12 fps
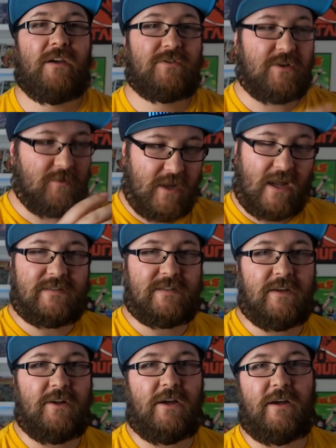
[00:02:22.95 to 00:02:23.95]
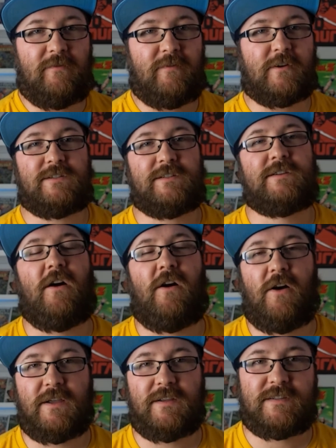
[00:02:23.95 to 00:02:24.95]
so Godzilla versus
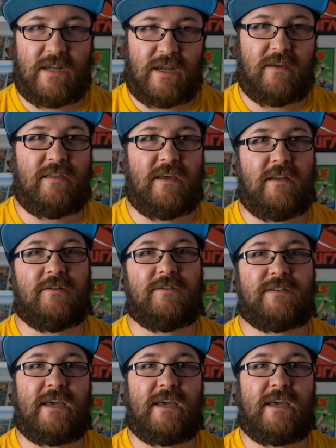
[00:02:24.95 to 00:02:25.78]
Kong can stay in theaters,